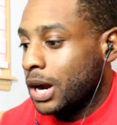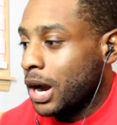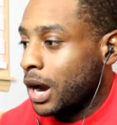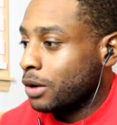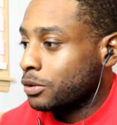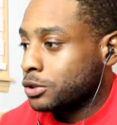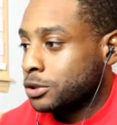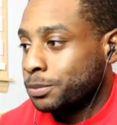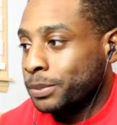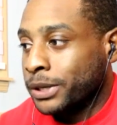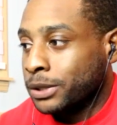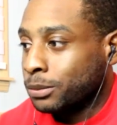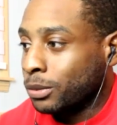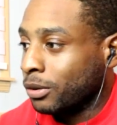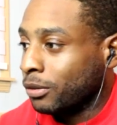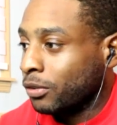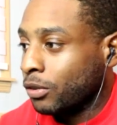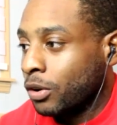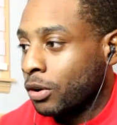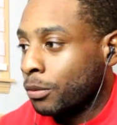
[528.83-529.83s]
I, respect
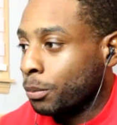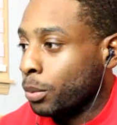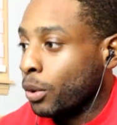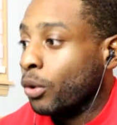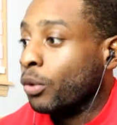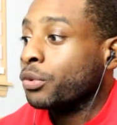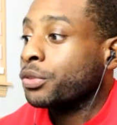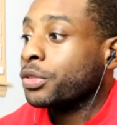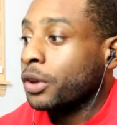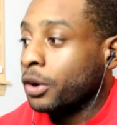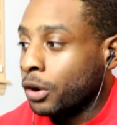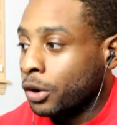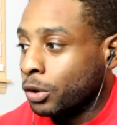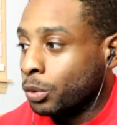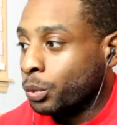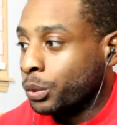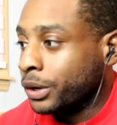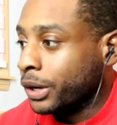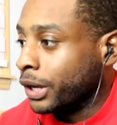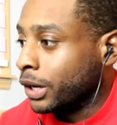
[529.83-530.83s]
both
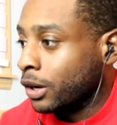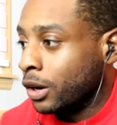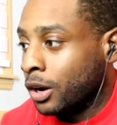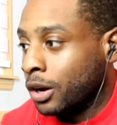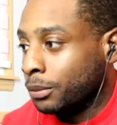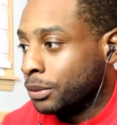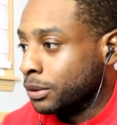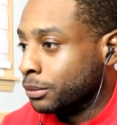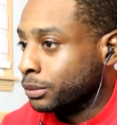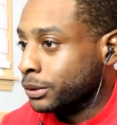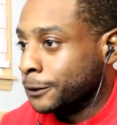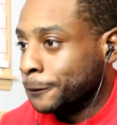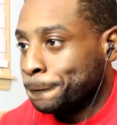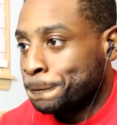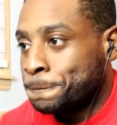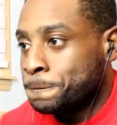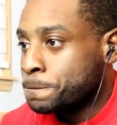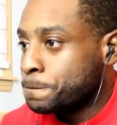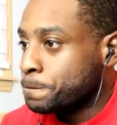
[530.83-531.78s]
Erwin and Armin, but